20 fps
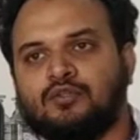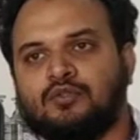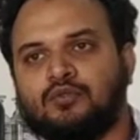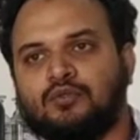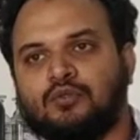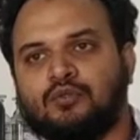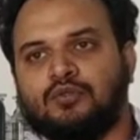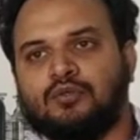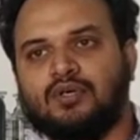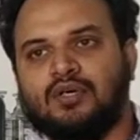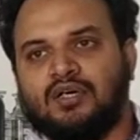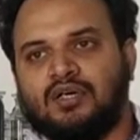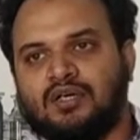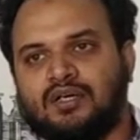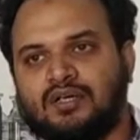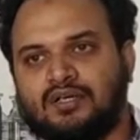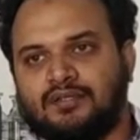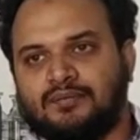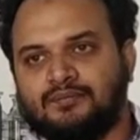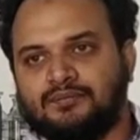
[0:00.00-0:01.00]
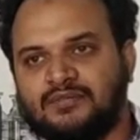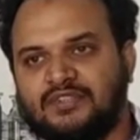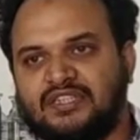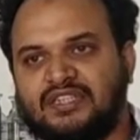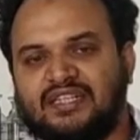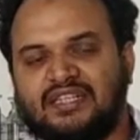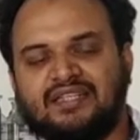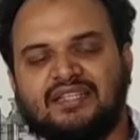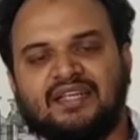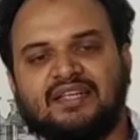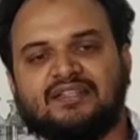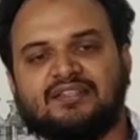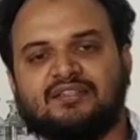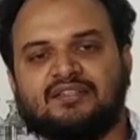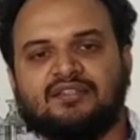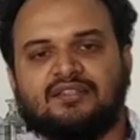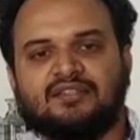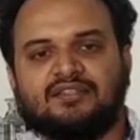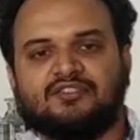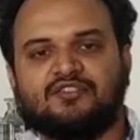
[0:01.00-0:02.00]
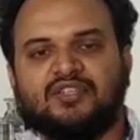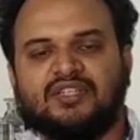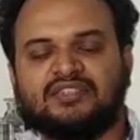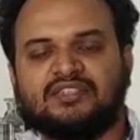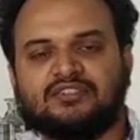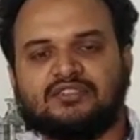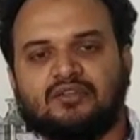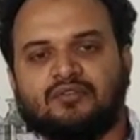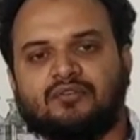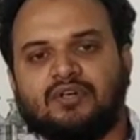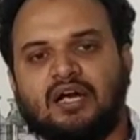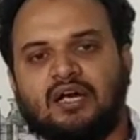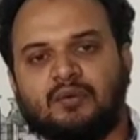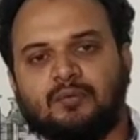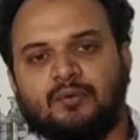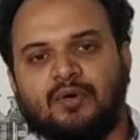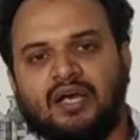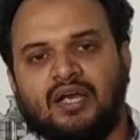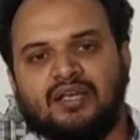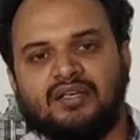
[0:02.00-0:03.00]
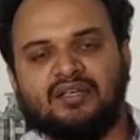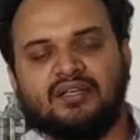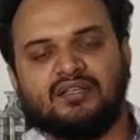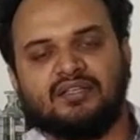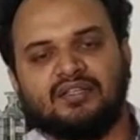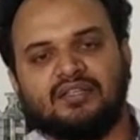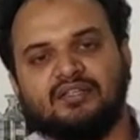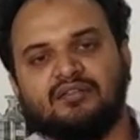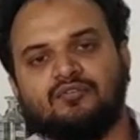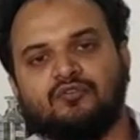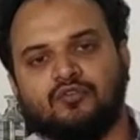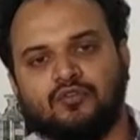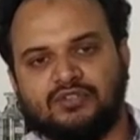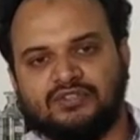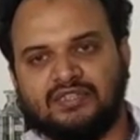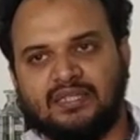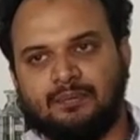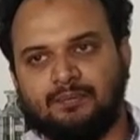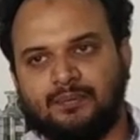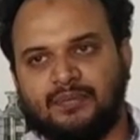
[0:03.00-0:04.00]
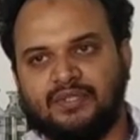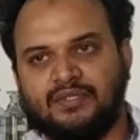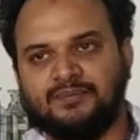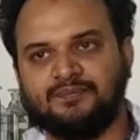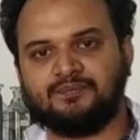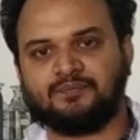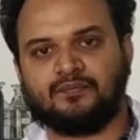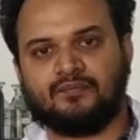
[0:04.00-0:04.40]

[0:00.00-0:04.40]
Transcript: to detect traces of carbohydrate in a food sample.